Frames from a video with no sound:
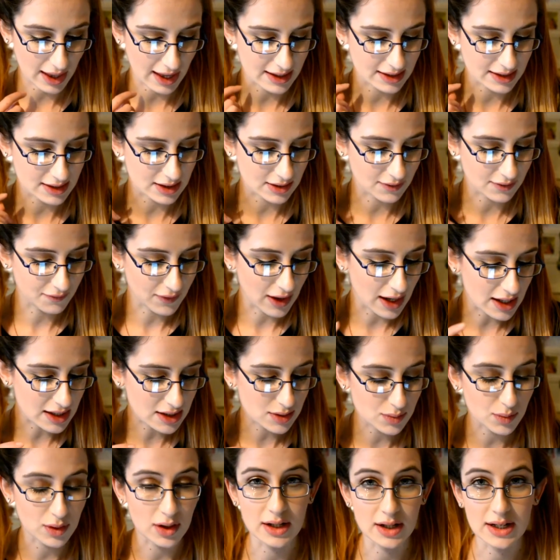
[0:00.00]
so the first
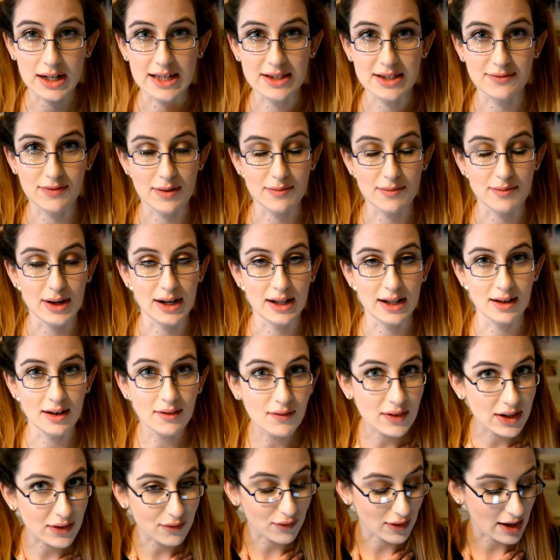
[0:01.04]
one is from my
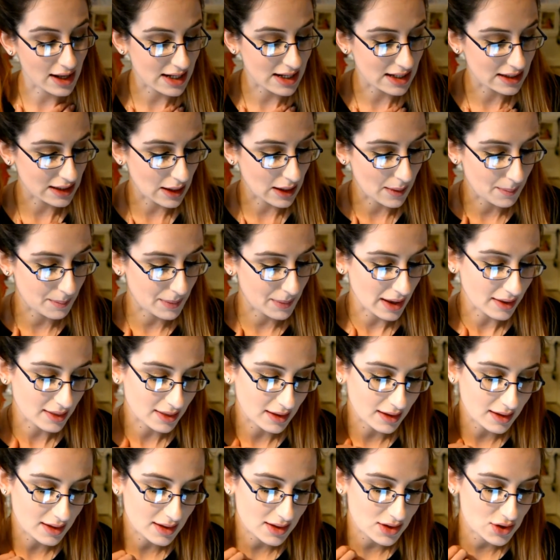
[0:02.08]
lovely friend
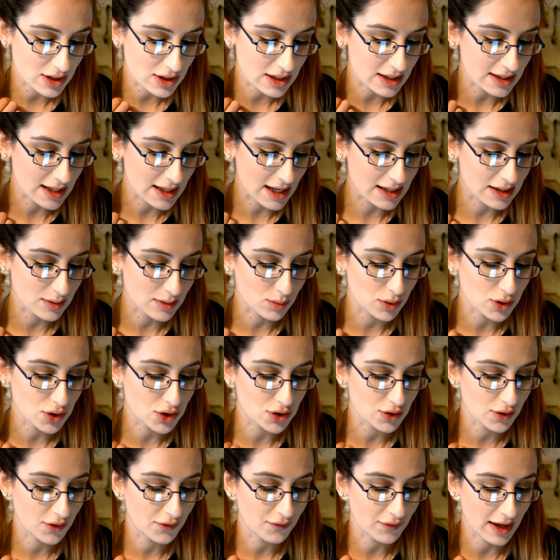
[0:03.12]
Bethan. She says, what's
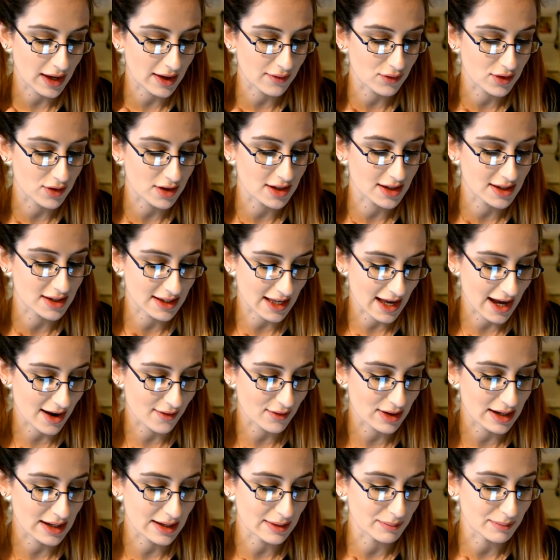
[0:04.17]
your favourite
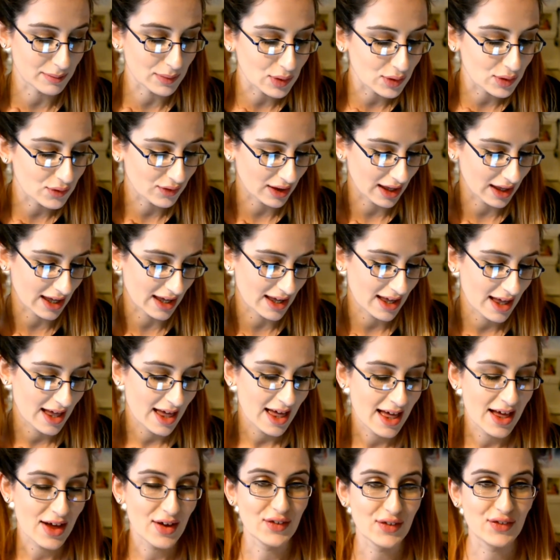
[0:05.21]
scary movie?
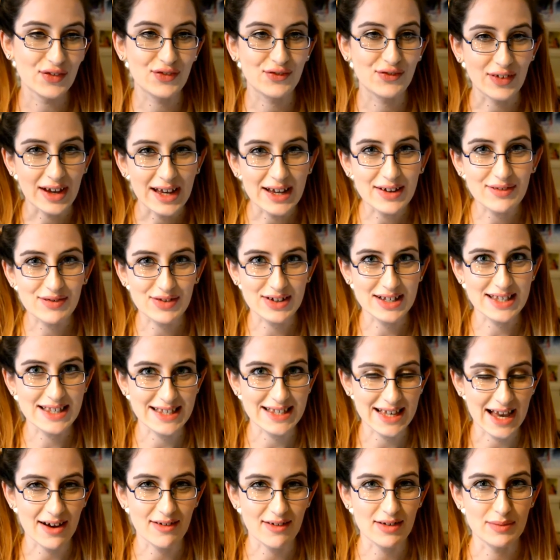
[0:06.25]
favourite
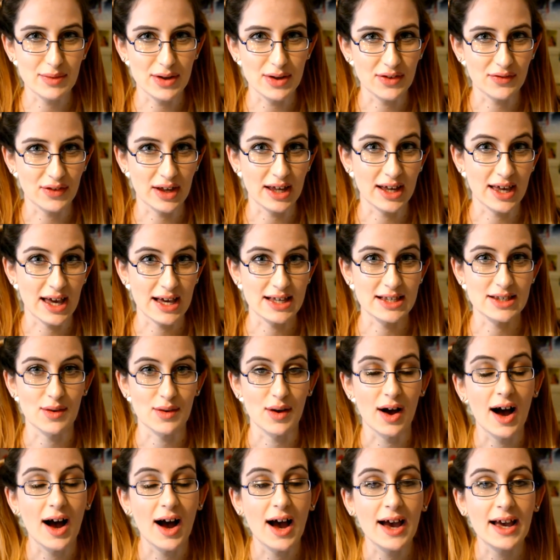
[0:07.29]
scary movie? Okay, so
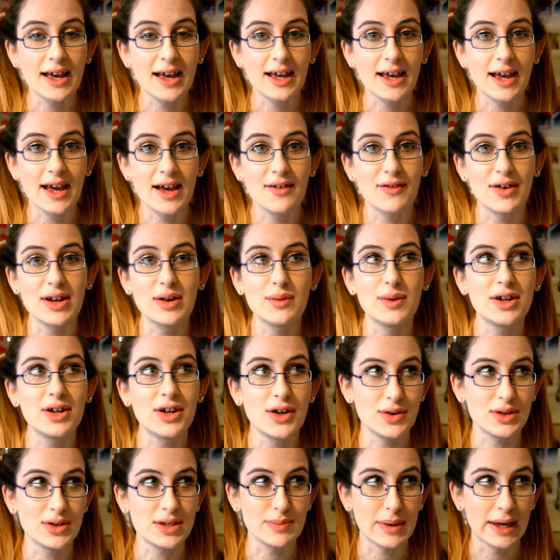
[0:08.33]
I, if anyone
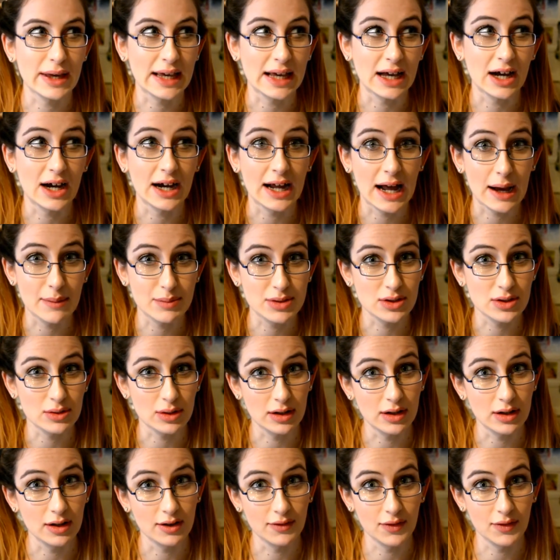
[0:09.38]
knows me, I absolutely
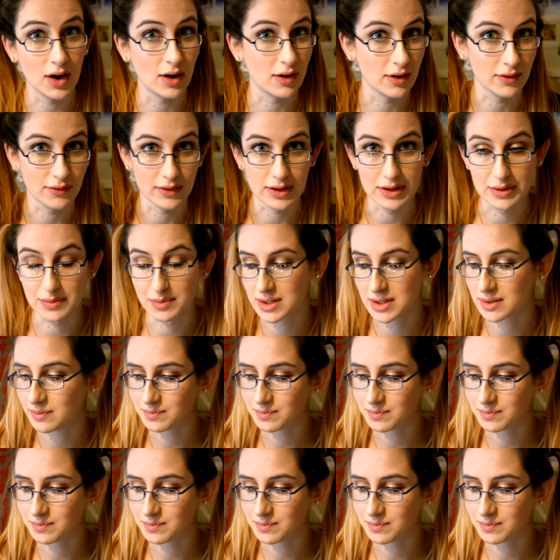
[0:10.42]
love horror films.